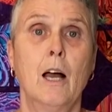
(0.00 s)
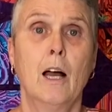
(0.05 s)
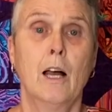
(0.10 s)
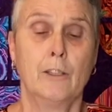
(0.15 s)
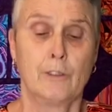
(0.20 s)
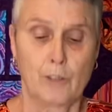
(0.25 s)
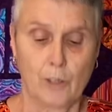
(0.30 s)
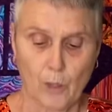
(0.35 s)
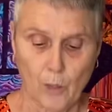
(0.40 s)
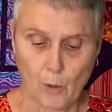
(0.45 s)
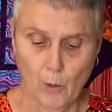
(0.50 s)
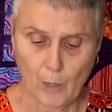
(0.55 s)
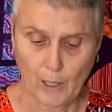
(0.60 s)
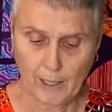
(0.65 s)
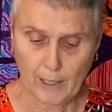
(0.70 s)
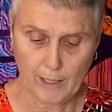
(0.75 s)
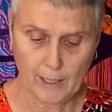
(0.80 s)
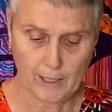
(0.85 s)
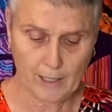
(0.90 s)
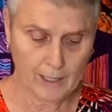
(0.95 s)
So
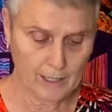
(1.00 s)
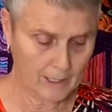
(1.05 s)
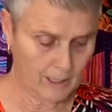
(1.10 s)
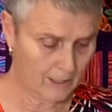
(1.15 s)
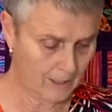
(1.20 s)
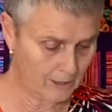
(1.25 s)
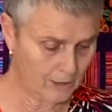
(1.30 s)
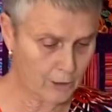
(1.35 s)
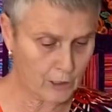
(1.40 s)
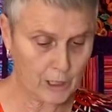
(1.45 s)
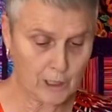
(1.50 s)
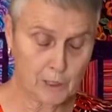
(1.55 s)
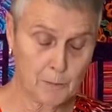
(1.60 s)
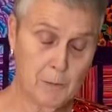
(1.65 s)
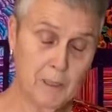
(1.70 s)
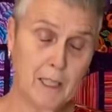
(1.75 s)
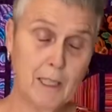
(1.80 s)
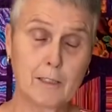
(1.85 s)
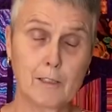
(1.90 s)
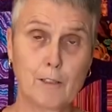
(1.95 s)
just
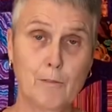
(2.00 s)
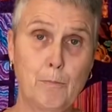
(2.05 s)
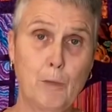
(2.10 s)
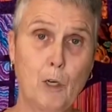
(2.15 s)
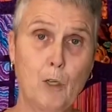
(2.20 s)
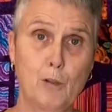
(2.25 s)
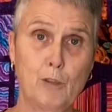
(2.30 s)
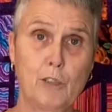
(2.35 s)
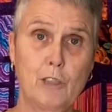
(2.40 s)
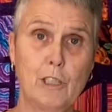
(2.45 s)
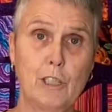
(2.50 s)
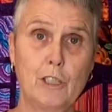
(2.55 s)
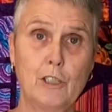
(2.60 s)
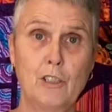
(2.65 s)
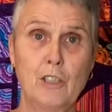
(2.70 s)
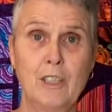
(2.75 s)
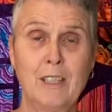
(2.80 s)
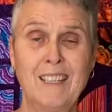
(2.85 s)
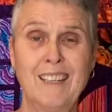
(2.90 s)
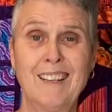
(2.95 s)
because of
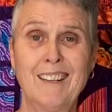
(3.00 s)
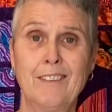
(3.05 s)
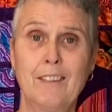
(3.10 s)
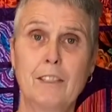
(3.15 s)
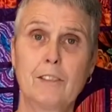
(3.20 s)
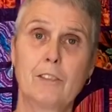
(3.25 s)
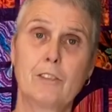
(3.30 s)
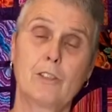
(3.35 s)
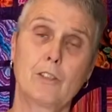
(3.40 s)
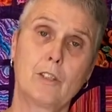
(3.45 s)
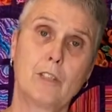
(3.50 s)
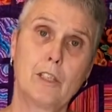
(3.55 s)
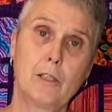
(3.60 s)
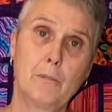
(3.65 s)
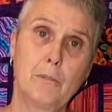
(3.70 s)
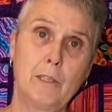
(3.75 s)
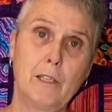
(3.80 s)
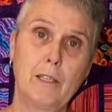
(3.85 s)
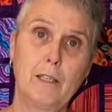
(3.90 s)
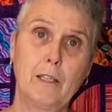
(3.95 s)
postage, this is going to
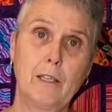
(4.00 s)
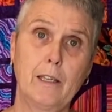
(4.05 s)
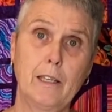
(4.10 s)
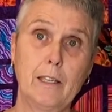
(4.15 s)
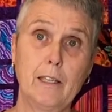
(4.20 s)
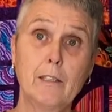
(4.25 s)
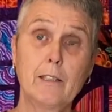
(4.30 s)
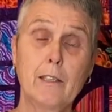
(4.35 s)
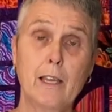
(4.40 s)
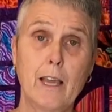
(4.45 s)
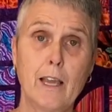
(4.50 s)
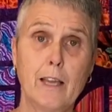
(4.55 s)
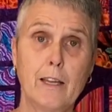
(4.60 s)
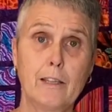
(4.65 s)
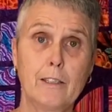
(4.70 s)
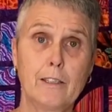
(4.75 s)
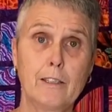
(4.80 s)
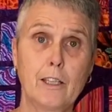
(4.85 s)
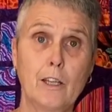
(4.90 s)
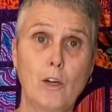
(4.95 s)
be in
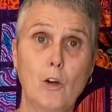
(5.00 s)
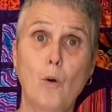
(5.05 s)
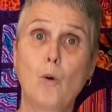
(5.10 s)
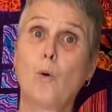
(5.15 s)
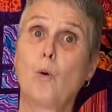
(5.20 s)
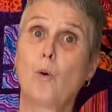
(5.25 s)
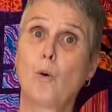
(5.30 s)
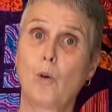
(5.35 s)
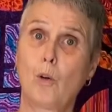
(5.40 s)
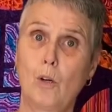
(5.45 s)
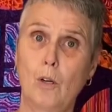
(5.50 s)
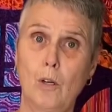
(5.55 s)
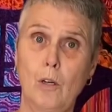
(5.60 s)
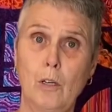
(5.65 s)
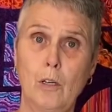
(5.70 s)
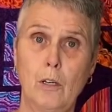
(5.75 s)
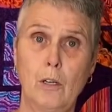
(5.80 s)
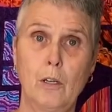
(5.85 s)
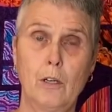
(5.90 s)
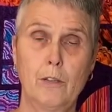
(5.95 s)
Canada
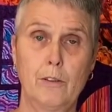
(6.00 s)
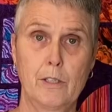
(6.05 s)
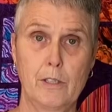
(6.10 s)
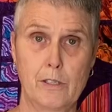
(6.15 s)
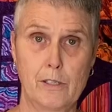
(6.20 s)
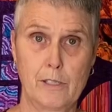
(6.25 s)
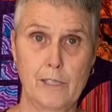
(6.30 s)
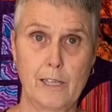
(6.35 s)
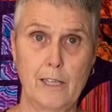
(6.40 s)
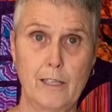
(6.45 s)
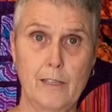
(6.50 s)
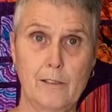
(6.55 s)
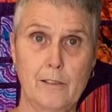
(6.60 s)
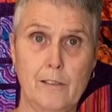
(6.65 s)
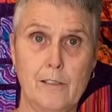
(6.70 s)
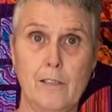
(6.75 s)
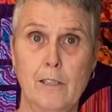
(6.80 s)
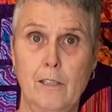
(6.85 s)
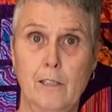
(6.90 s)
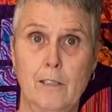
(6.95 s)
or the
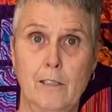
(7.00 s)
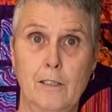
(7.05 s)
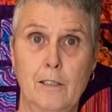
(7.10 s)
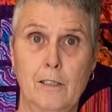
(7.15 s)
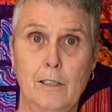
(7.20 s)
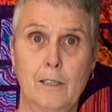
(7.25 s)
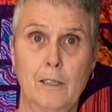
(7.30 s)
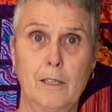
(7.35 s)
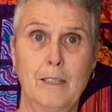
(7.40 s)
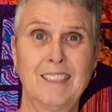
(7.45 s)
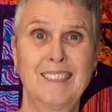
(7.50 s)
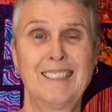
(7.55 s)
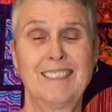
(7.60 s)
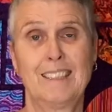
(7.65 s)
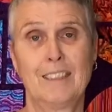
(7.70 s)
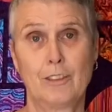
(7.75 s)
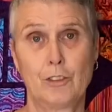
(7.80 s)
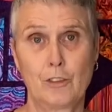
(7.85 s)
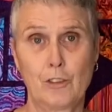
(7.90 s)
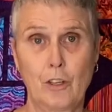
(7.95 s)
States.
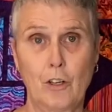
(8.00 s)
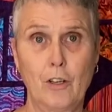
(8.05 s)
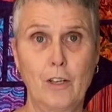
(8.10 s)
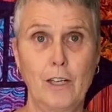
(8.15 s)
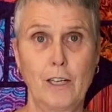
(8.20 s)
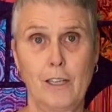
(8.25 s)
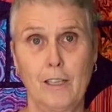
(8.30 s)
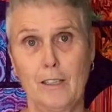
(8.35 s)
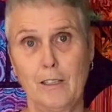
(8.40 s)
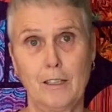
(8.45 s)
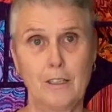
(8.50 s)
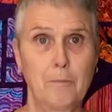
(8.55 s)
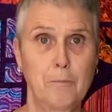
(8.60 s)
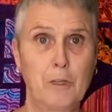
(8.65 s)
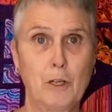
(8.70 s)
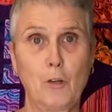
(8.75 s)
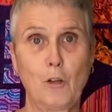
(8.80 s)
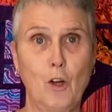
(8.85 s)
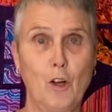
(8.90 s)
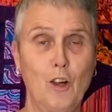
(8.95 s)
Sorry
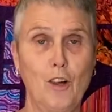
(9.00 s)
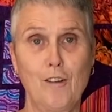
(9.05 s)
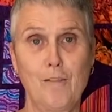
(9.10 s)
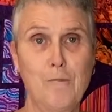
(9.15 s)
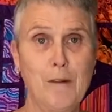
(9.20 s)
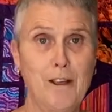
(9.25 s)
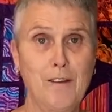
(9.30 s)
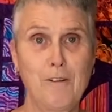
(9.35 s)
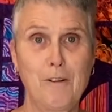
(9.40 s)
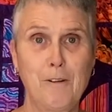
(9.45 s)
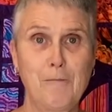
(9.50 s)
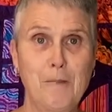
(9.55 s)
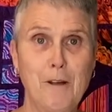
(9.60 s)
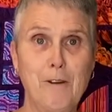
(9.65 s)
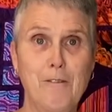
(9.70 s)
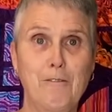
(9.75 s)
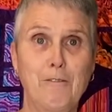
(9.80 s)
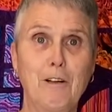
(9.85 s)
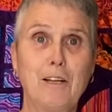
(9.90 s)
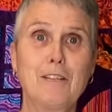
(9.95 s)
about all of my
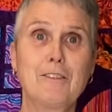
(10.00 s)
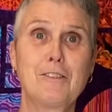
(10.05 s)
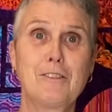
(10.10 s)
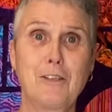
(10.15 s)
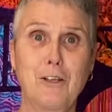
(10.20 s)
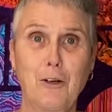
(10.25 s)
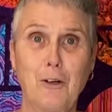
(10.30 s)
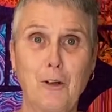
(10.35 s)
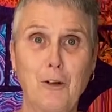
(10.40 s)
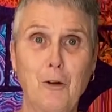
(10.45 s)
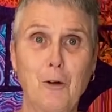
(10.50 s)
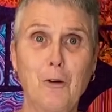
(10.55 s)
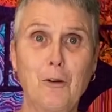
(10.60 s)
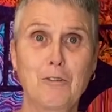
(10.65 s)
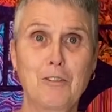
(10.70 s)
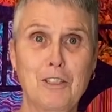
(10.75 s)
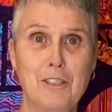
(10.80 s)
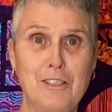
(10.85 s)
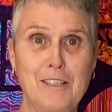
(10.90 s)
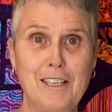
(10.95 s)
friends that are
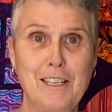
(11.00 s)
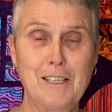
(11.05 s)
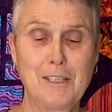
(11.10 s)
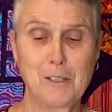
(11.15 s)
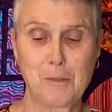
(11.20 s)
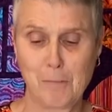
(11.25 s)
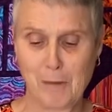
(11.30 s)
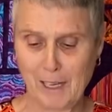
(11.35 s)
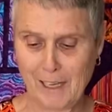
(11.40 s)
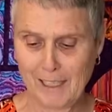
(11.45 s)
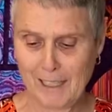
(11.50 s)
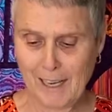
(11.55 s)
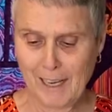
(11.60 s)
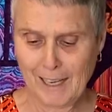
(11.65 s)
overseas, but